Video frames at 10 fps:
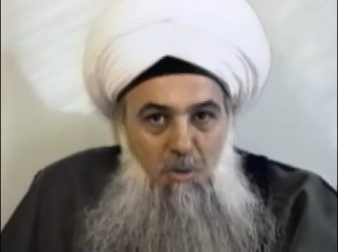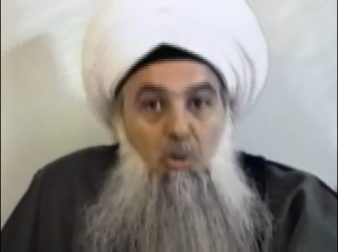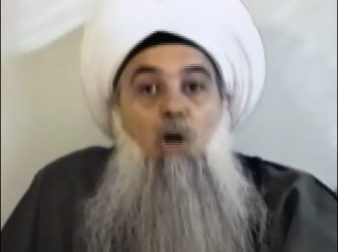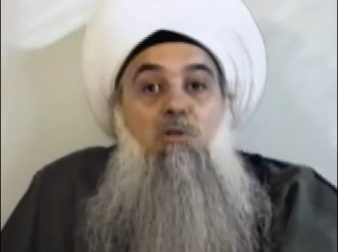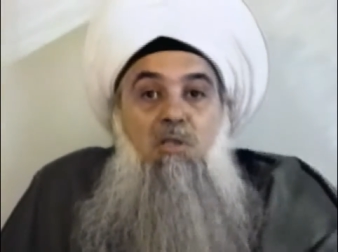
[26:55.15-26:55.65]

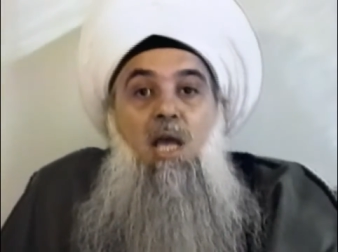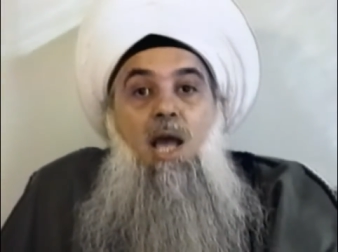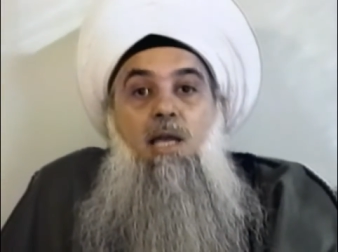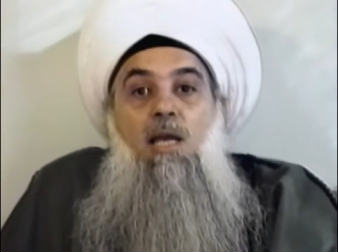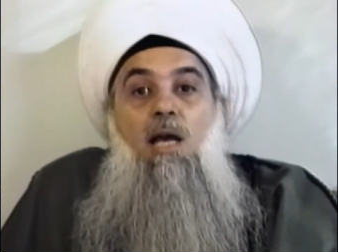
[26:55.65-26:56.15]
Don't
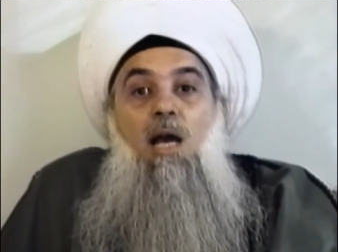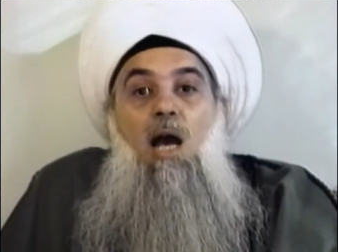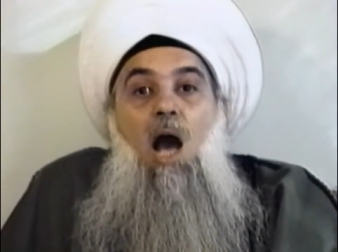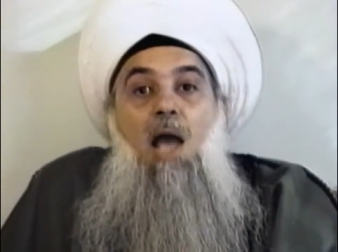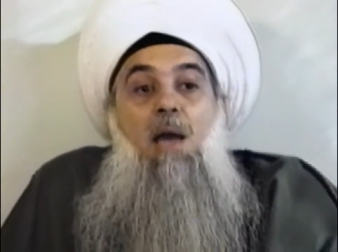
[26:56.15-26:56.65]
say,
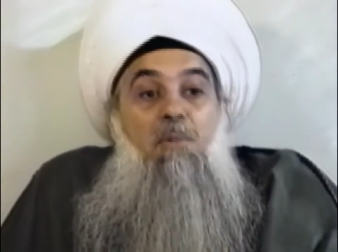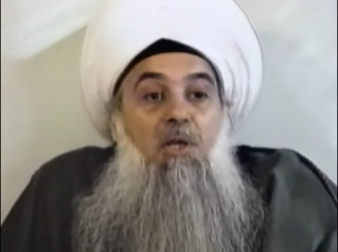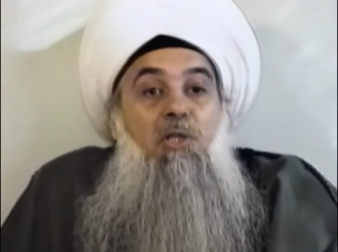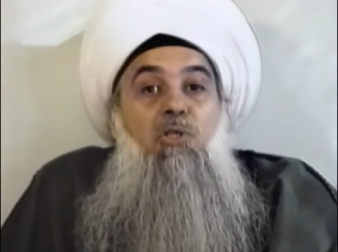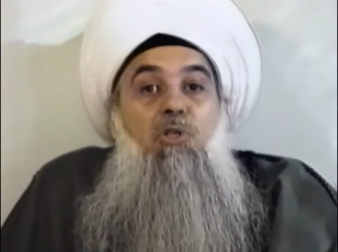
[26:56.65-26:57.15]
I am
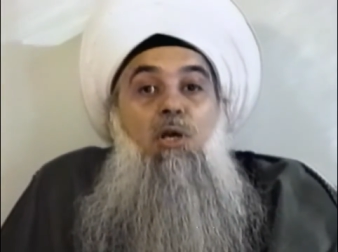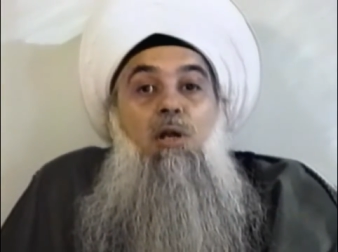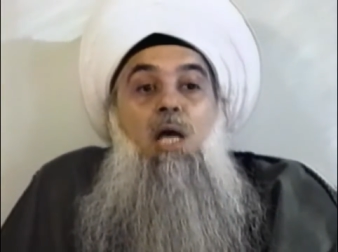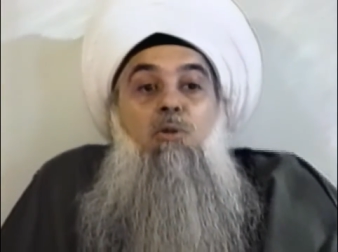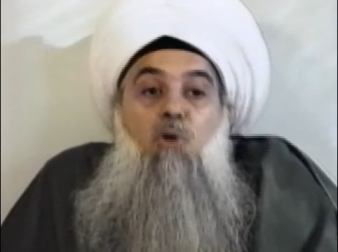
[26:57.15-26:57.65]
Christian
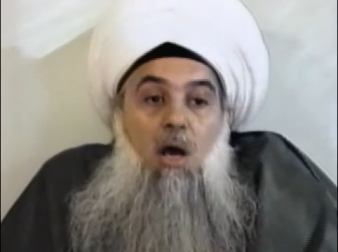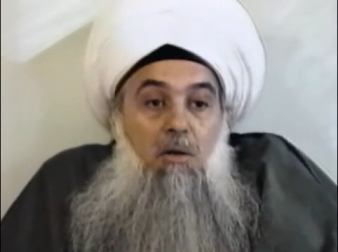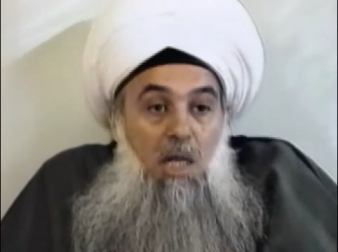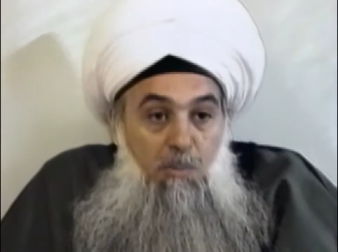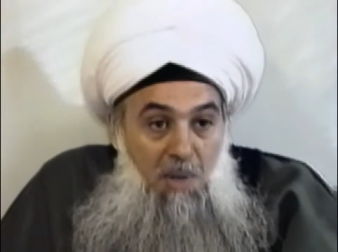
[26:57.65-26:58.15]
and you are
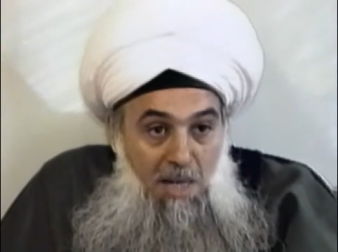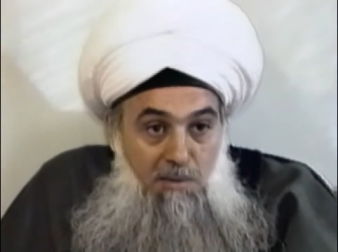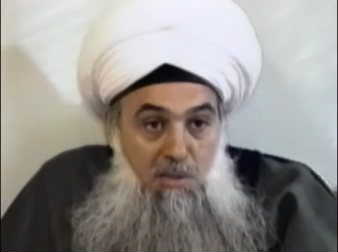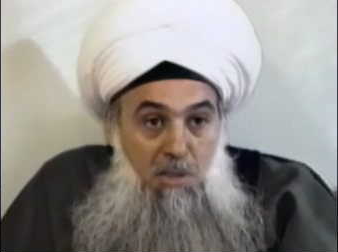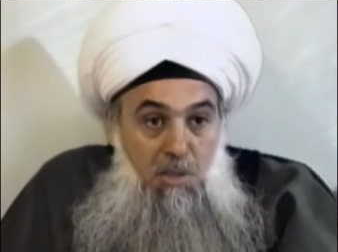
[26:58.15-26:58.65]
not
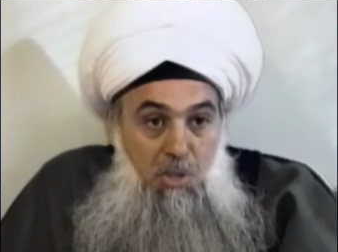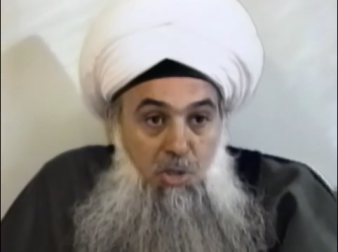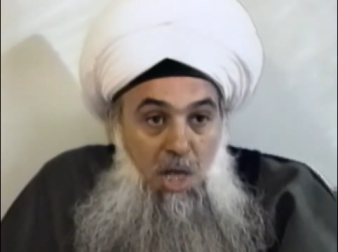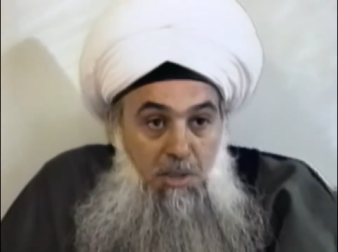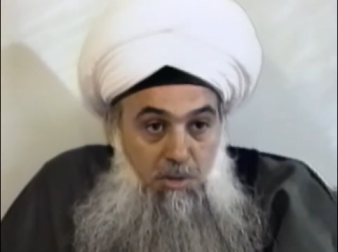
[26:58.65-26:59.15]
practicing
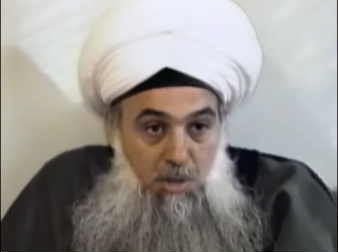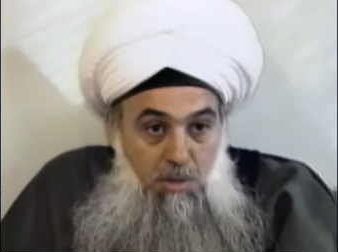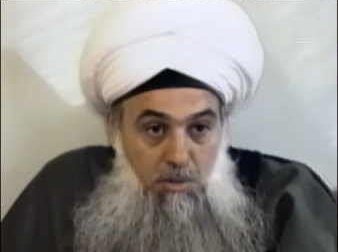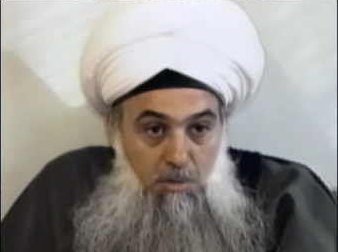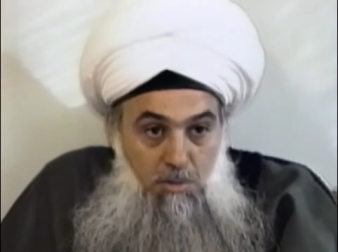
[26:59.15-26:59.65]
Christianity.
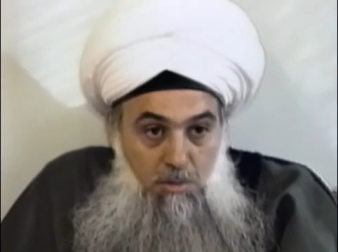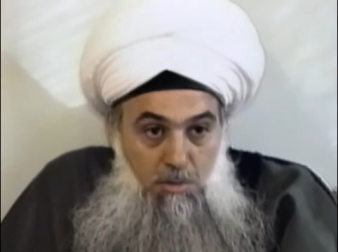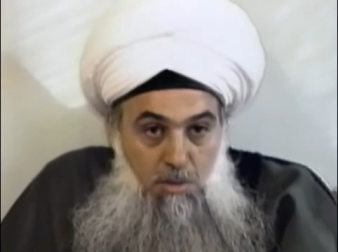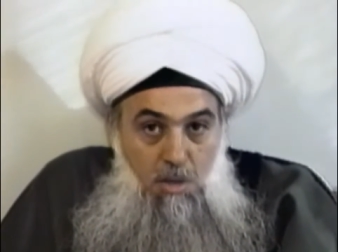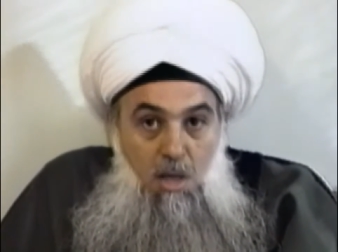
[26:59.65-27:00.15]

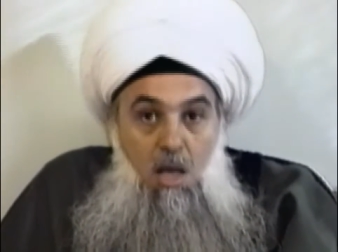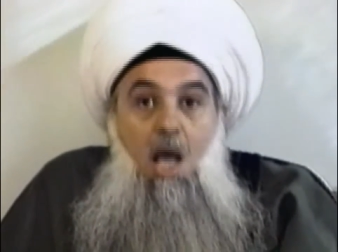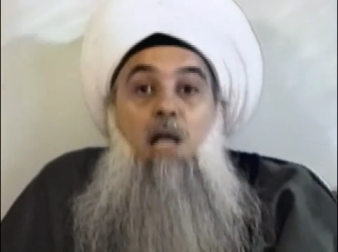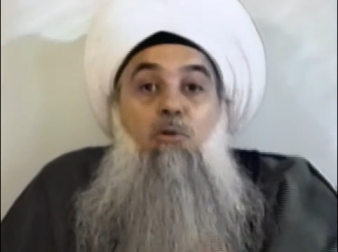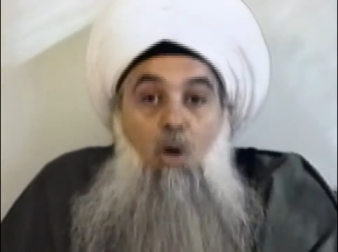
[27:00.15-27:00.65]

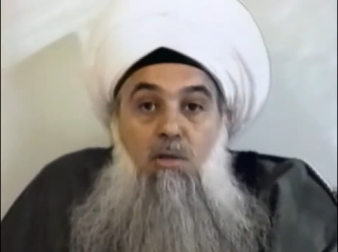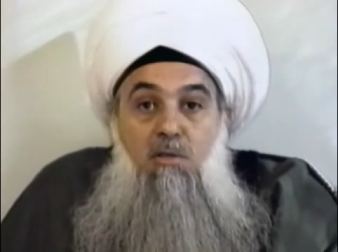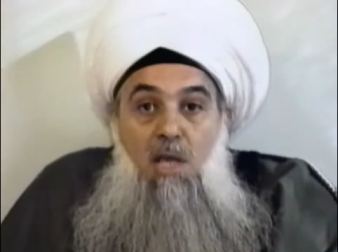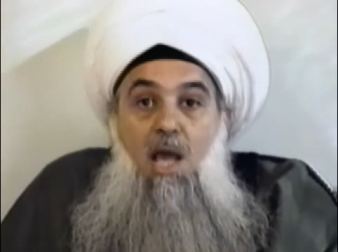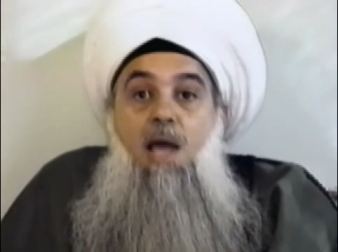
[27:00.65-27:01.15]
And don't
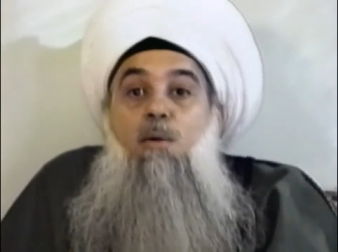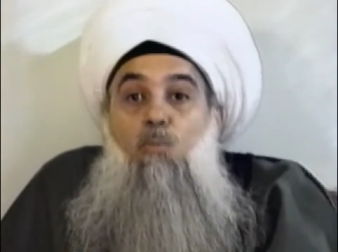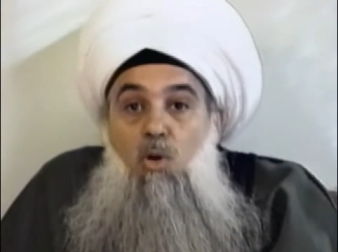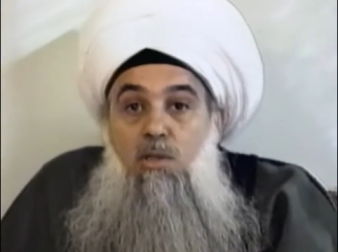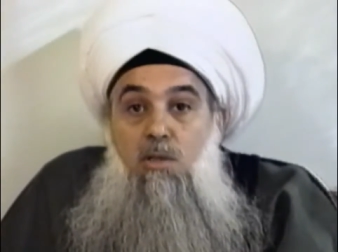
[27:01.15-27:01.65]
say, I am
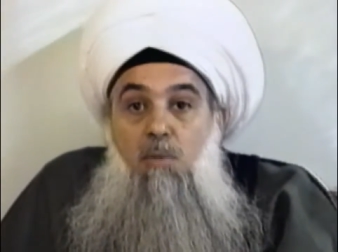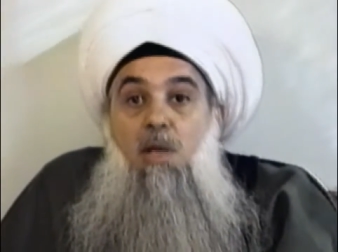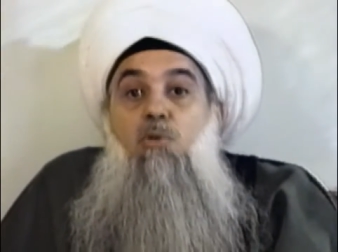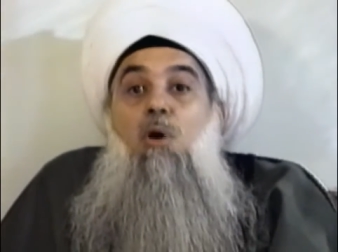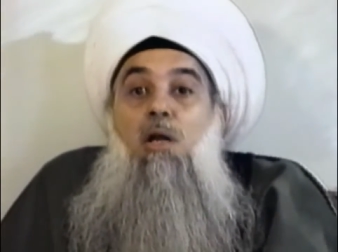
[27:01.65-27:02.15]
Muslim
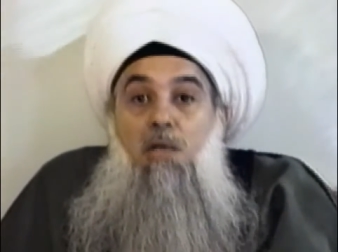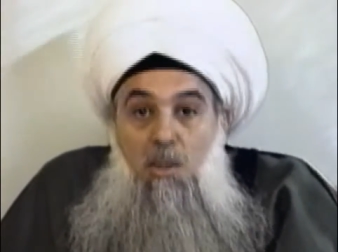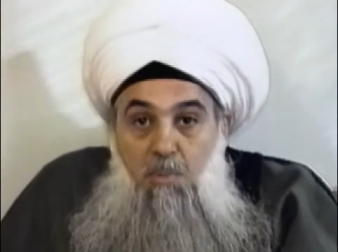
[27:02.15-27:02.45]
and you are not